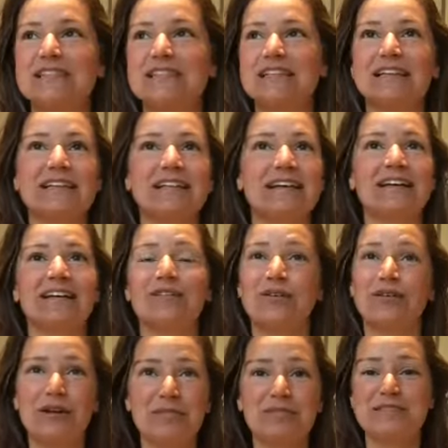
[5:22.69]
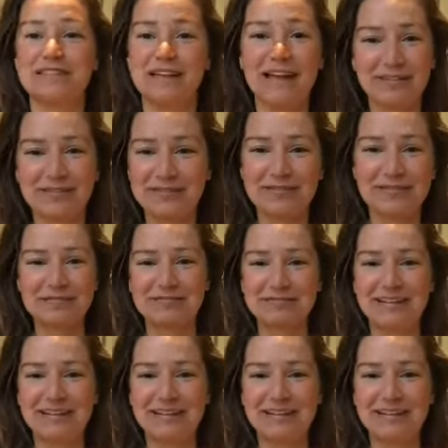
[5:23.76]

feeling like, oh, I'm safe.